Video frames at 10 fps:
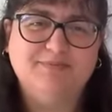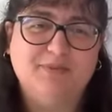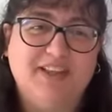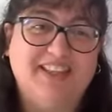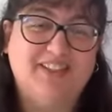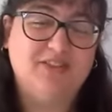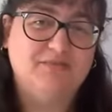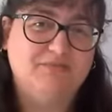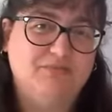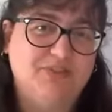Well,
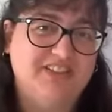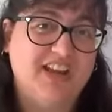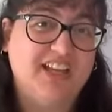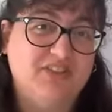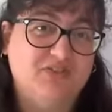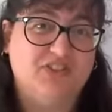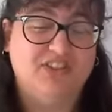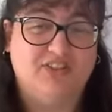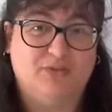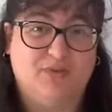that was nice for
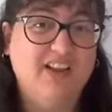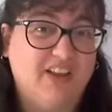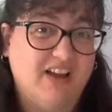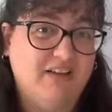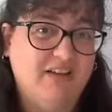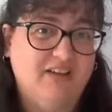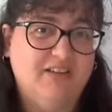Cinderella,